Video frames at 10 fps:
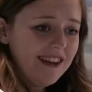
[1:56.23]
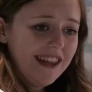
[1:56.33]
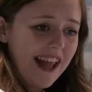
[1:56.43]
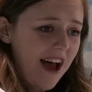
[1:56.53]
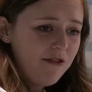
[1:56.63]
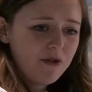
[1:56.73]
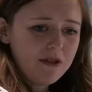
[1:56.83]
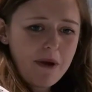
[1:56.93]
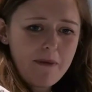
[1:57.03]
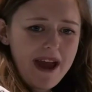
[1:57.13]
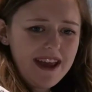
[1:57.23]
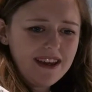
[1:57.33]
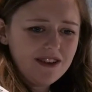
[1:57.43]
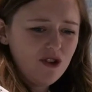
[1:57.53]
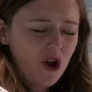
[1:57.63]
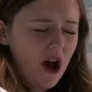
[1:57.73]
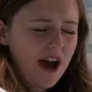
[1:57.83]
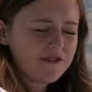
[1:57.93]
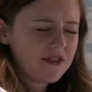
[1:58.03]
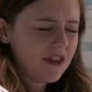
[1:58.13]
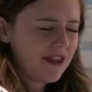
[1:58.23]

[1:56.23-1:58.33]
and laugh with my mate and not have